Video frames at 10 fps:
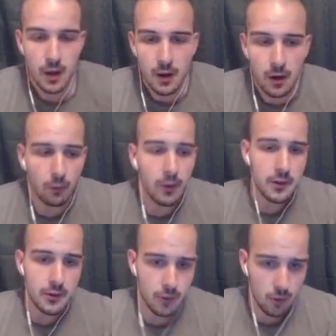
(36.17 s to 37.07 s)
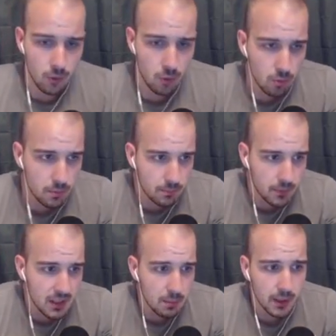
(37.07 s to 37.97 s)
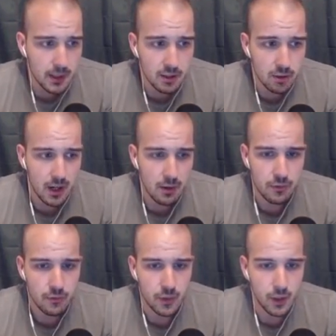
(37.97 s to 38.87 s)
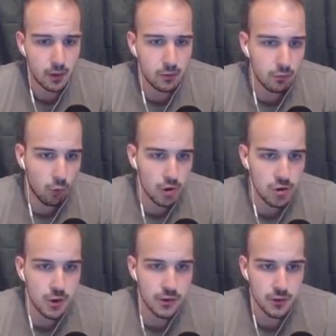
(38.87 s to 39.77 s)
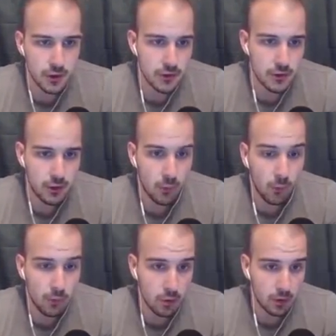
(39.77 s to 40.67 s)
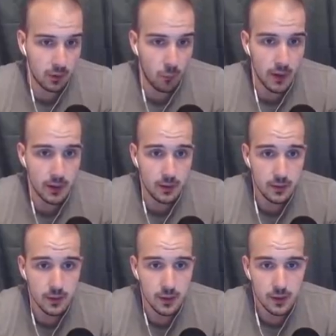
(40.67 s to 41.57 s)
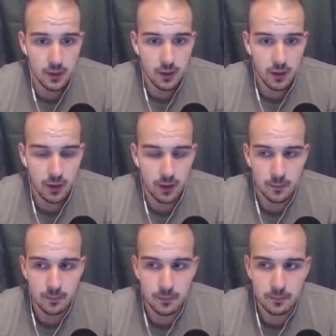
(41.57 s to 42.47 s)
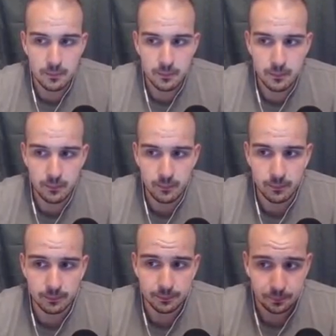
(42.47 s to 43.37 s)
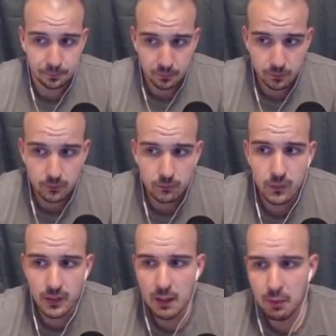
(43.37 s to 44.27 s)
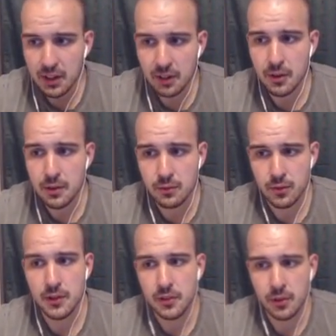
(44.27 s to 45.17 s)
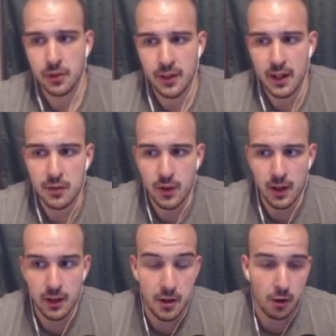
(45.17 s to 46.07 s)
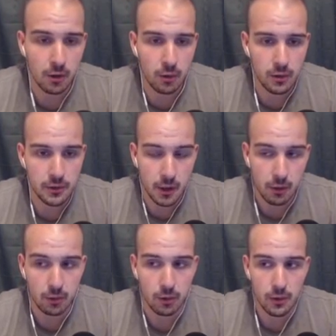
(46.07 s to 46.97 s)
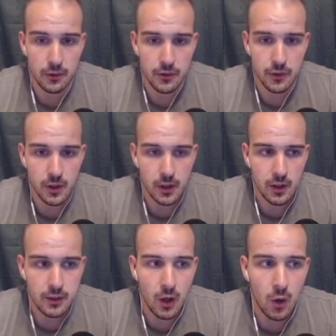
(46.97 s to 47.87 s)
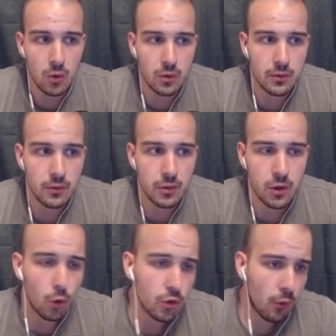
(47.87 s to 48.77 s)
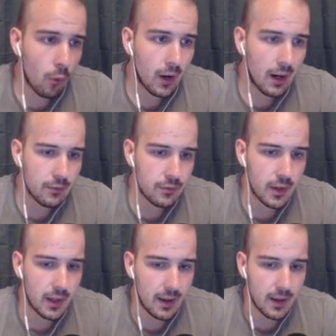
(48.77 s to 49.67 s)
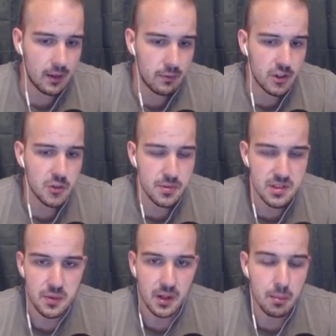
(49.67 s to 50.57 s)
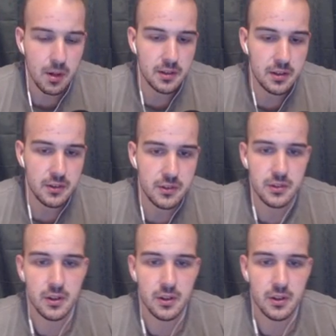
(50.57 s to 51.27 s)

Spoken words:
Alright, so in the beginning you have 4 choices, as all of you are aware. Have a Kyrian, Ventur, Night Fae, and Necrolords. Now, those 4 have a very specific abilities,